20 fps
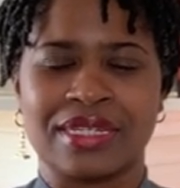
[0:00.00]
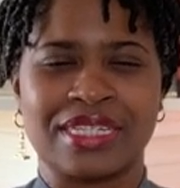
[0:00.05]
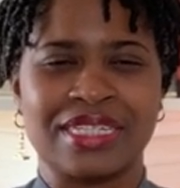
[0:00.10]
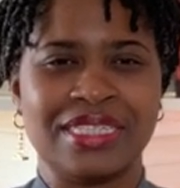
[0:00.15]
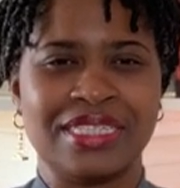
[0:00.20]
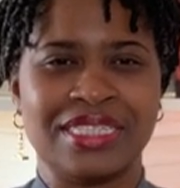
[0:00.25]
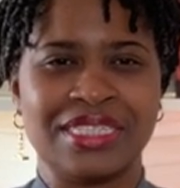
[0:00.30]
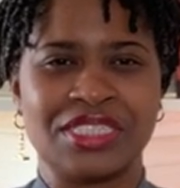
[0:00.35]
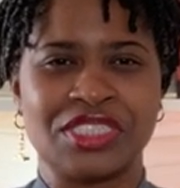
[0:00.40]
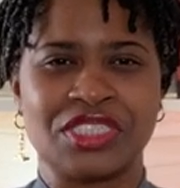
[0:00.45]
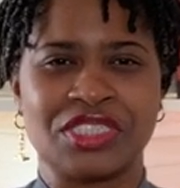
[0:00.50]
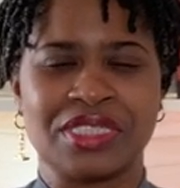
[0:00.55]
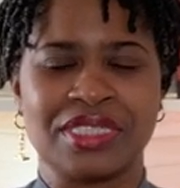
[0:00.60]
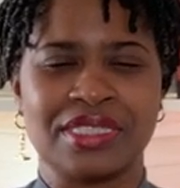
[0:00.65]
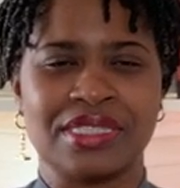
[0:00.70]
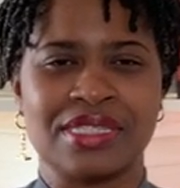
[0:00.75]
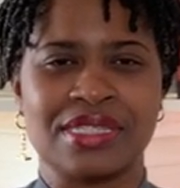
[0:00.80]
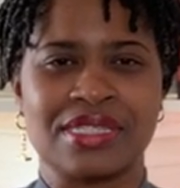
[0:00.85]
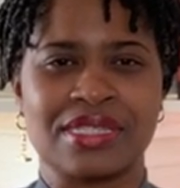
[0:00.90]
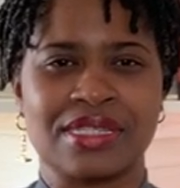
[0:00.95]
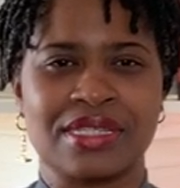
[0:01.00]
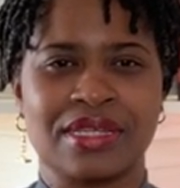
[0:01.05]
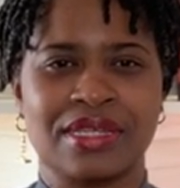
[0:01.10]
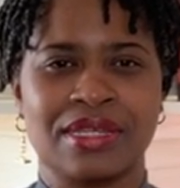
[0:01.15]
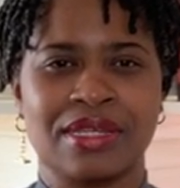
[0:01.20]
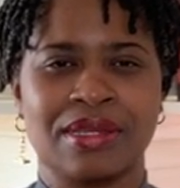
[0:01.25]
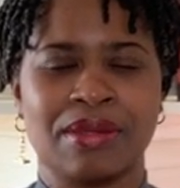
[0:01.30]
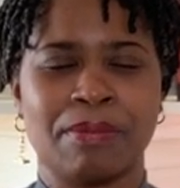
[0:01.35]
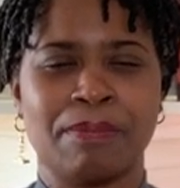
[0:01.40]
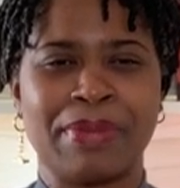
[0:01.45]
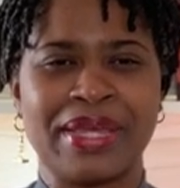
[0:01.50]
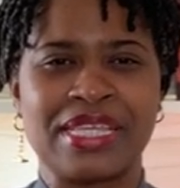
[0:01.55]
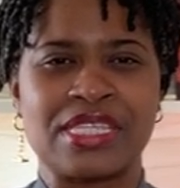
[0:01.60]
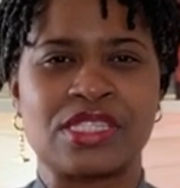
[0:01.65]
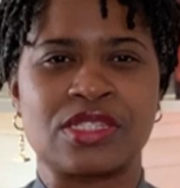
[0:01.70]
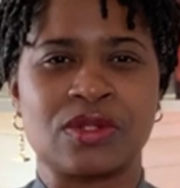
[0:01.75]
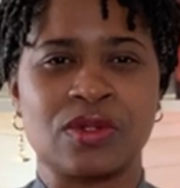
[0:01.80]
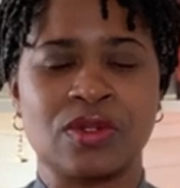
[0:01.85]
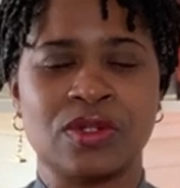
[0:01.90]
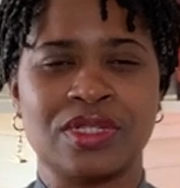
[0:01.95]
conditions
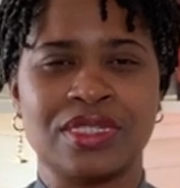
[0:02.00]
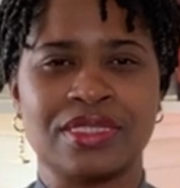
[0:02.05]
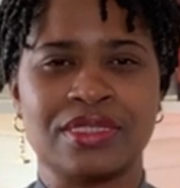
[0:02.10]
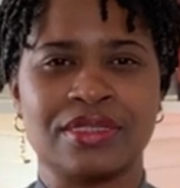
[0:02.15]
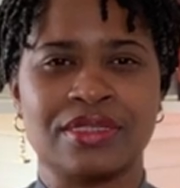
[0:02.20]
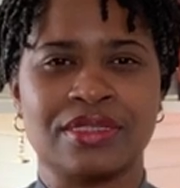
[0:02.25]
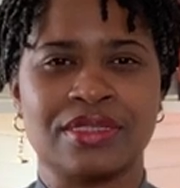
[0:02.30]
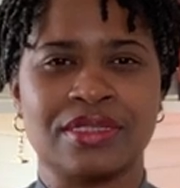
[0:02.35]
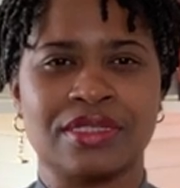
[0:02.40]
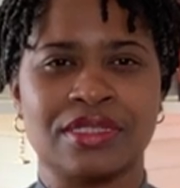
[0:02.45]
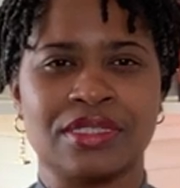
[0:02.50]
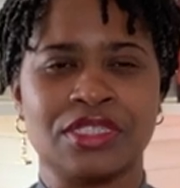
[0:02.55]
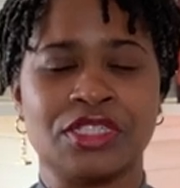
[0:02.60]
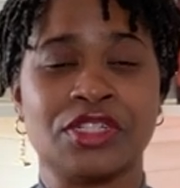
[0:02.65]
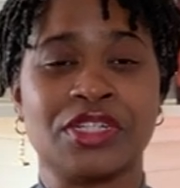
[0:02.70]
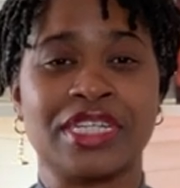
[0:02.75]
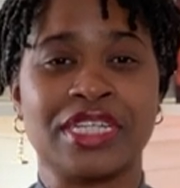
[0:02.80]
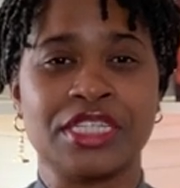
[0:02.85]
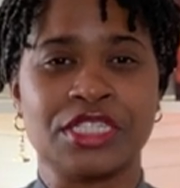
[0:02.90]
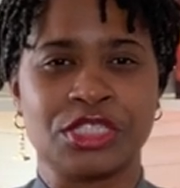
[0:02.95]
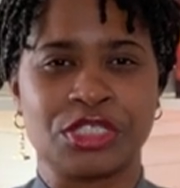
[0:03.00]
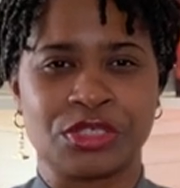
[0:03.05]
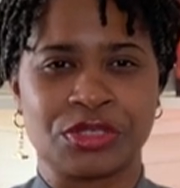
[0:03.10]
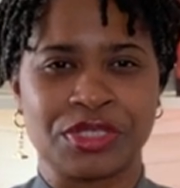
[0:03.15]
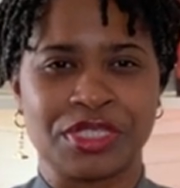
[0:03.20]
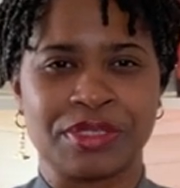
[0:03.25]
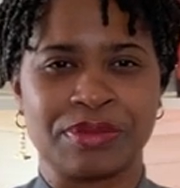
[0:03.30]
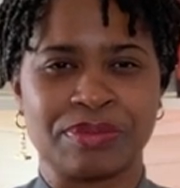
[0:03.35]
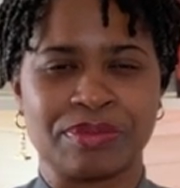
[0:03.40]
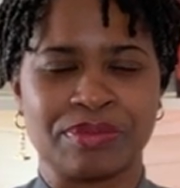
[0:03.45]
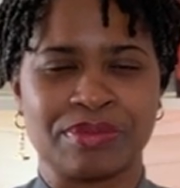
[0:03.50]
based on your history.